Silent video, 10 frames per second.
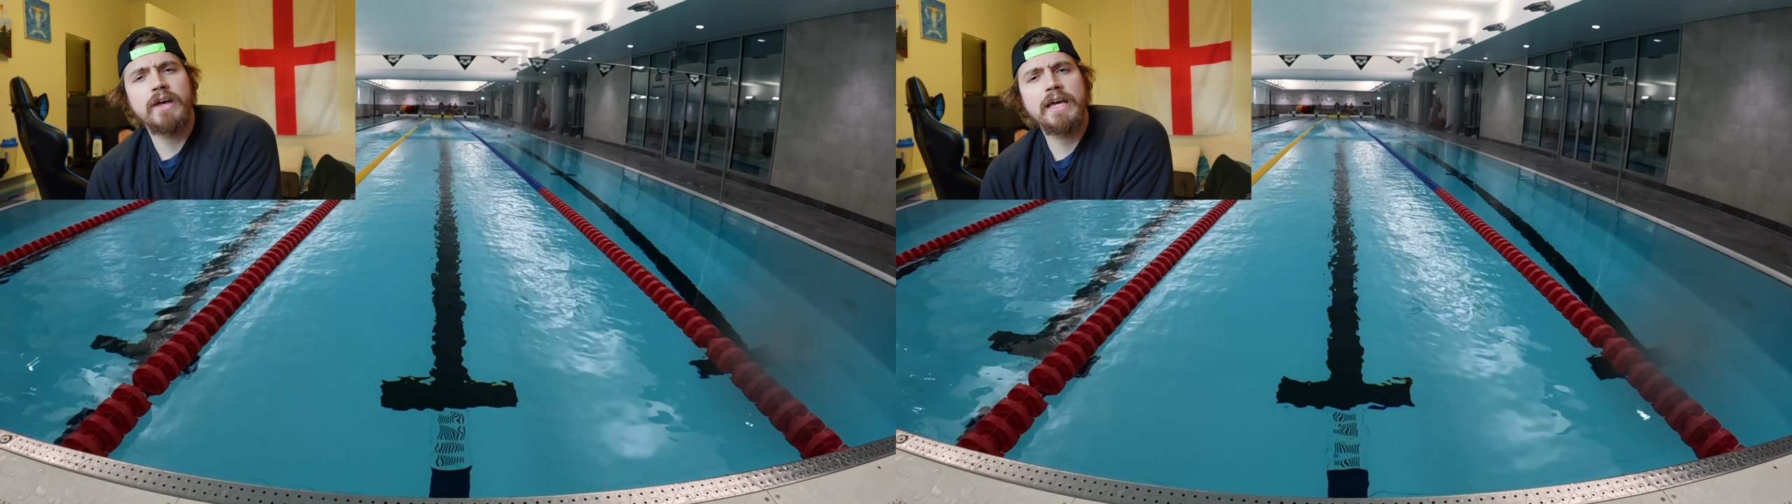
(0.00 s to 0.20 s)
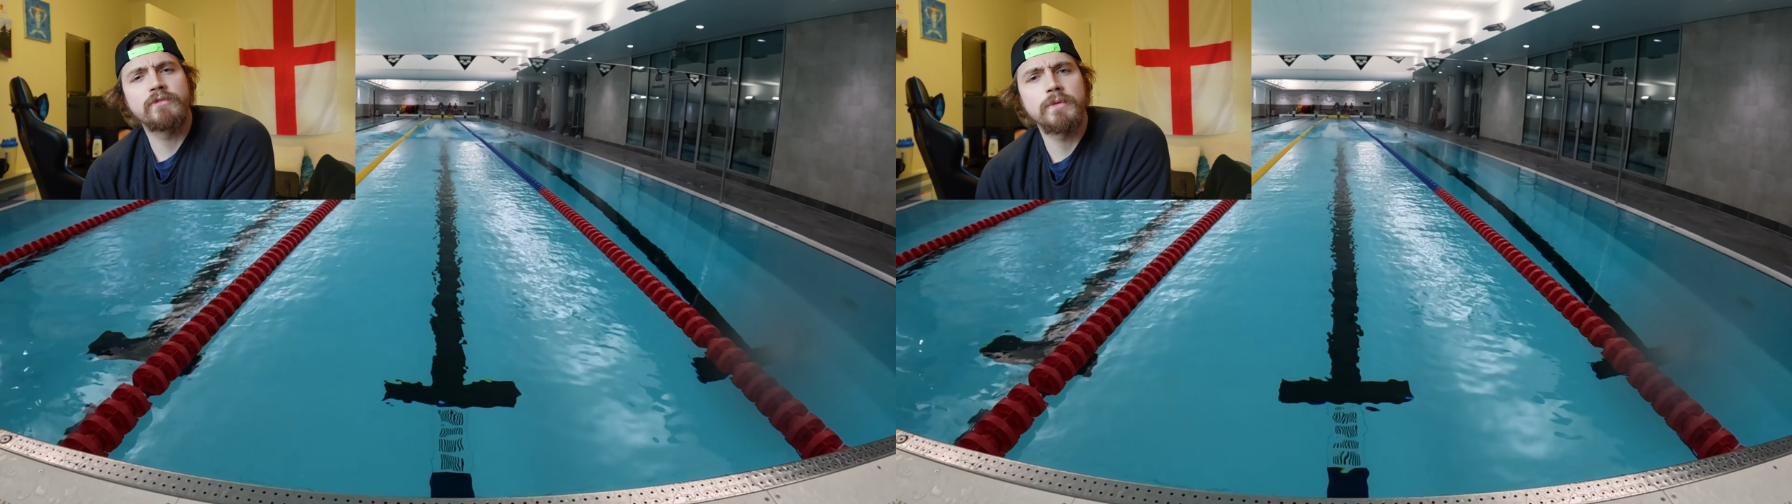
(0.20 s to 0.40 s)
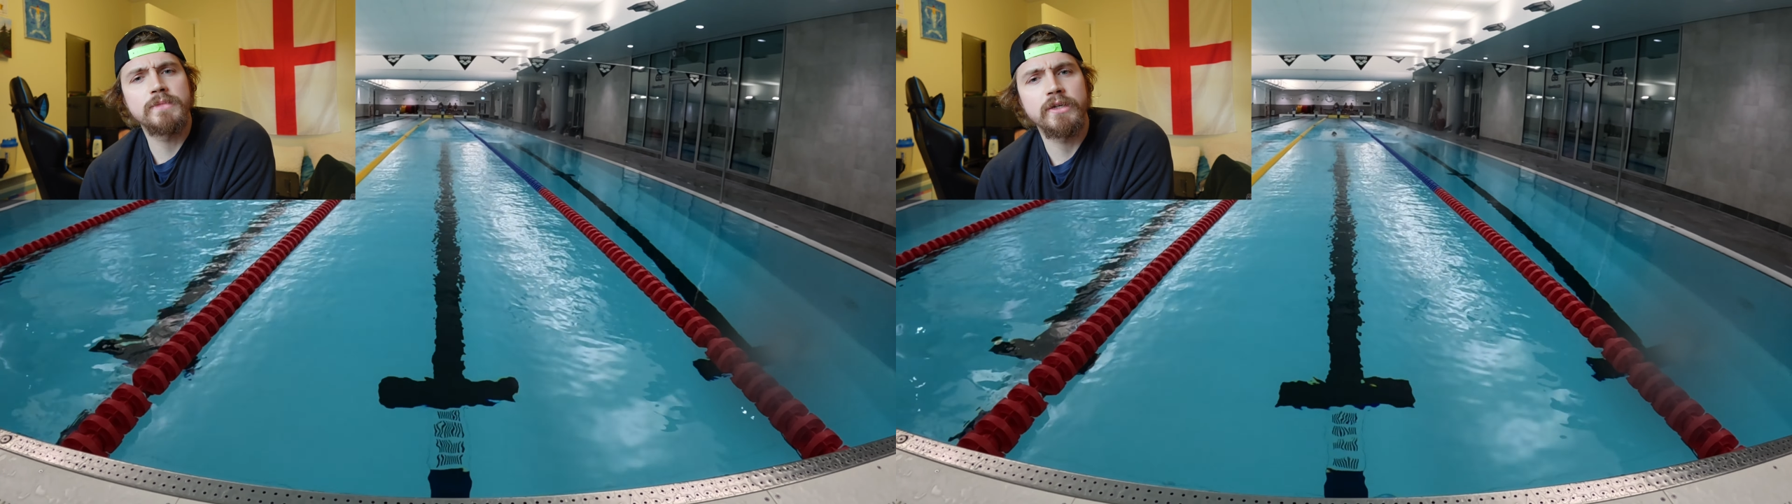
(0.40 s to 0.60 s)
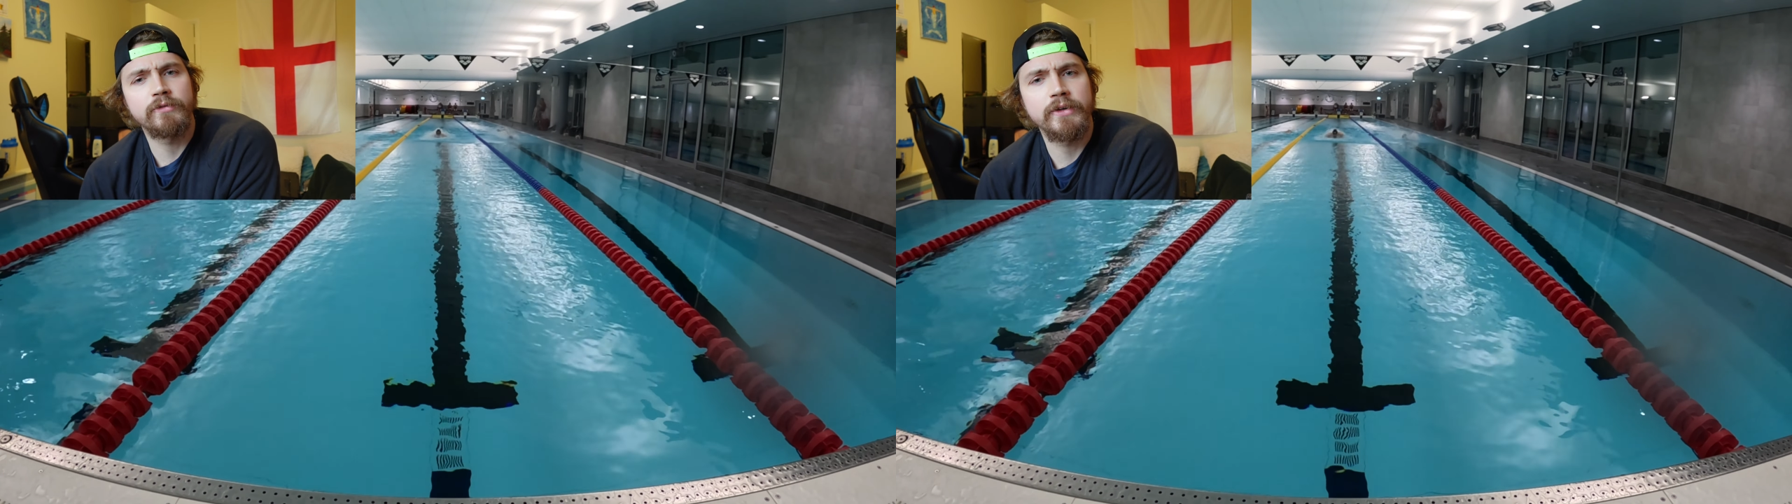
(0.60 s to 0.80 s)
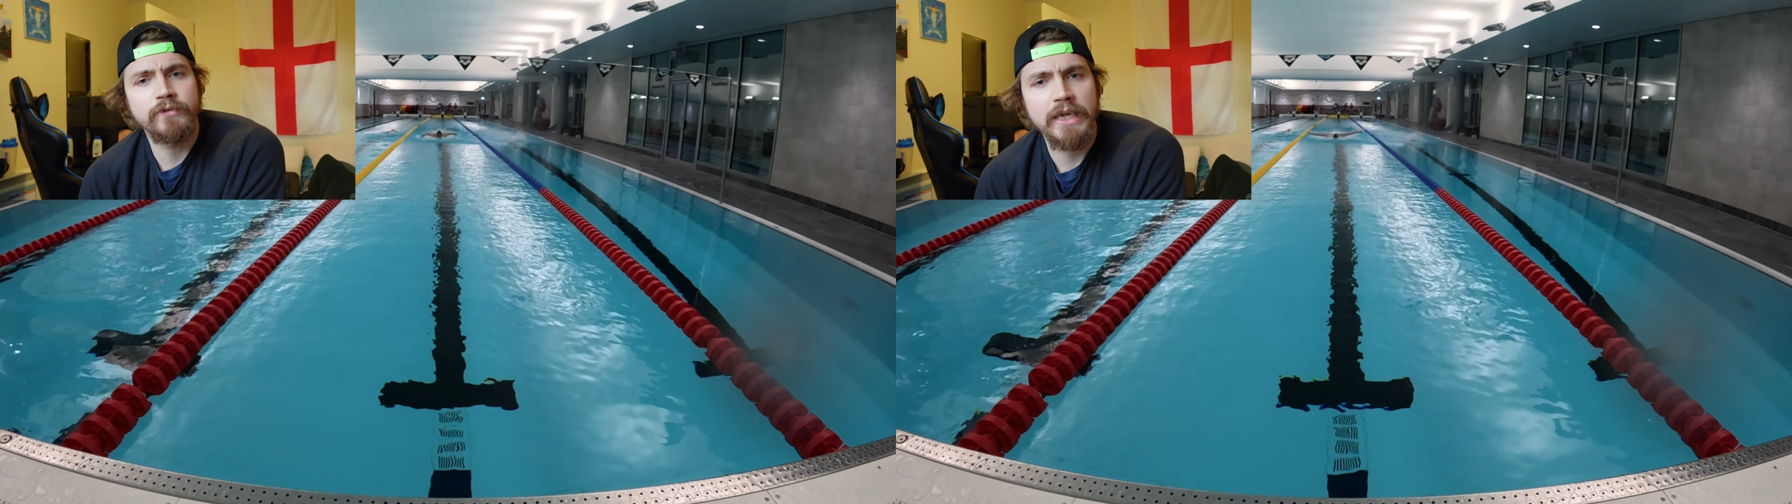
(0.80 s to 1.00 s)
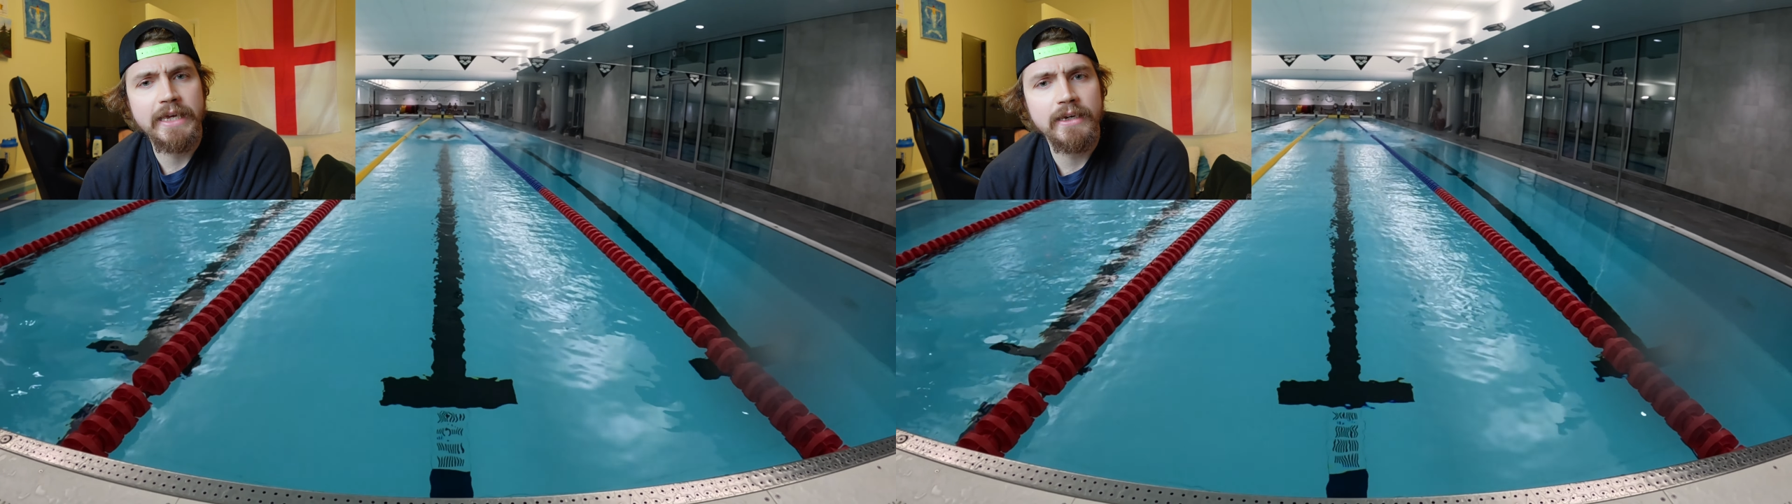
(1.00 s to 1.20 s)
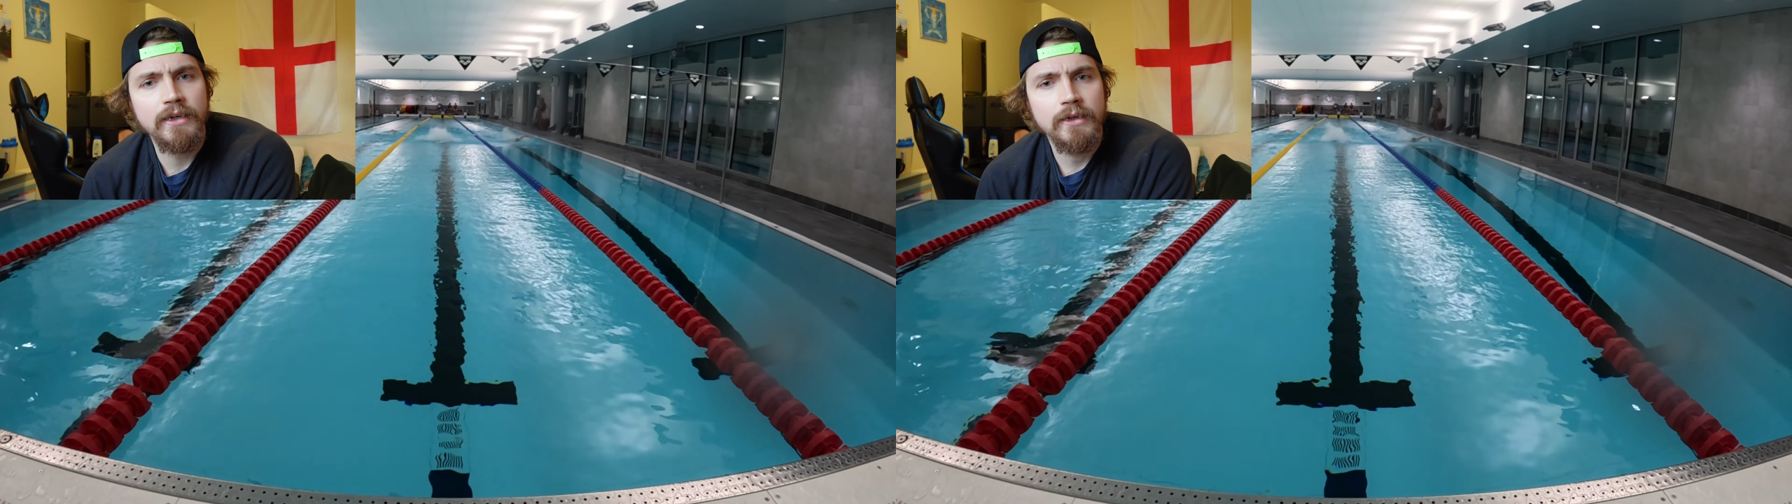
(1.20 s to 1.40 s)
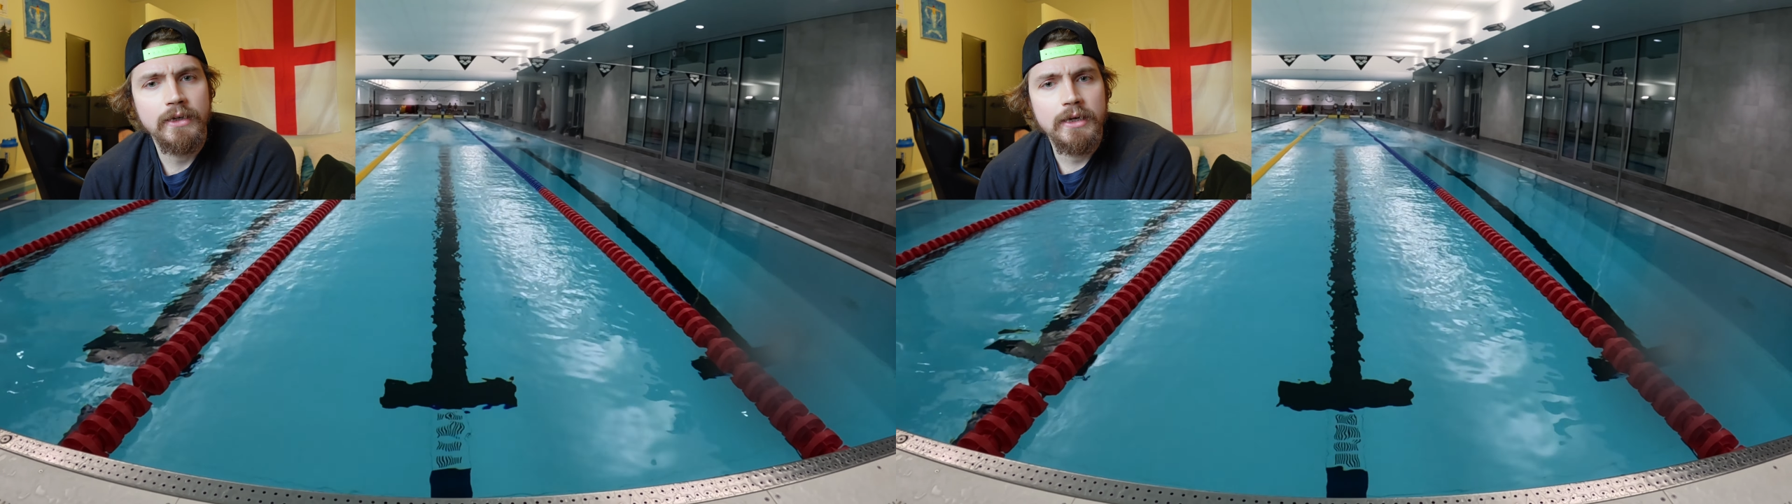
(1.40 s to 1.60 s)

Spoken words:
ahead of him to 15,